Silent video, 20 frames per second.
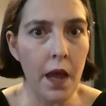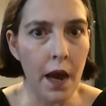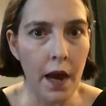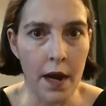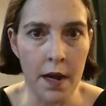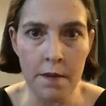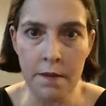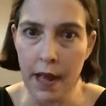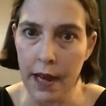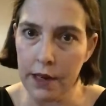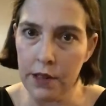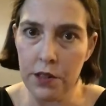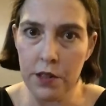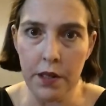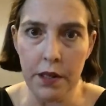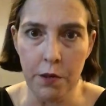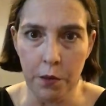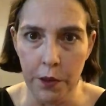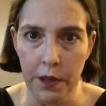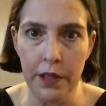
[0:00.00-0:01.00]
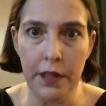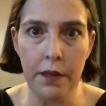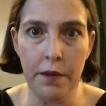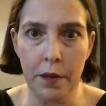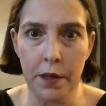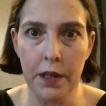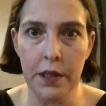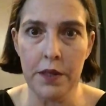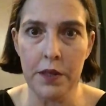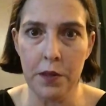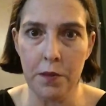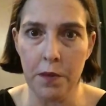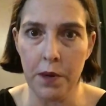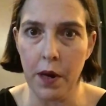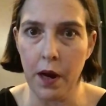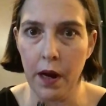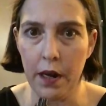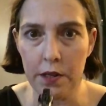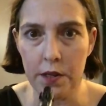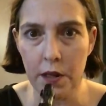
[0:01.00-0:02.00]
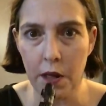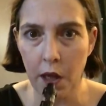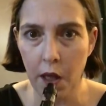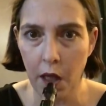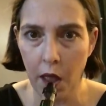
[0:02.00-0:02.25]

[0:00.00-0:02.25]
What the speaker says: I'm actually really, really surprised.